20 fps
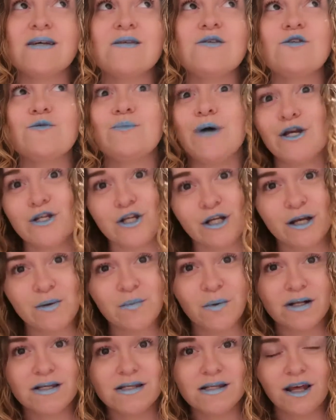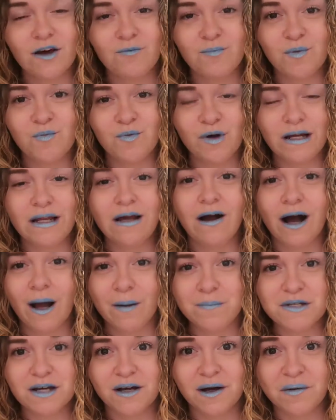especially ones that have been really
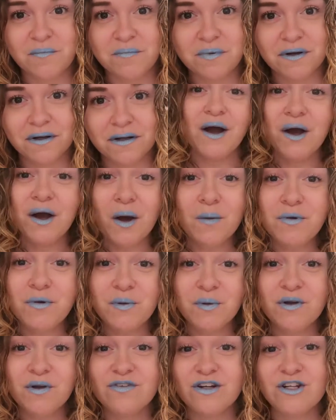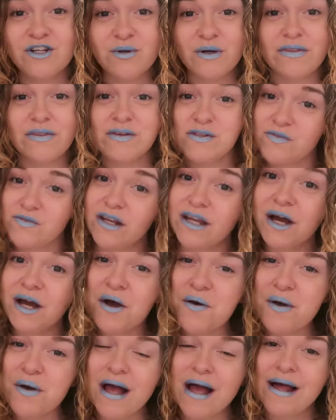hyped up. I hope you all have enjoyed this
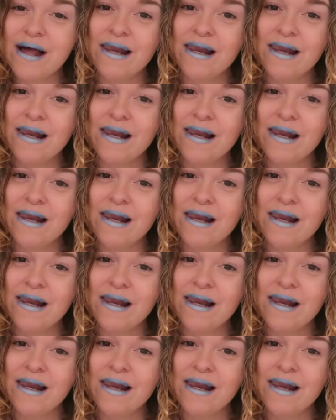video.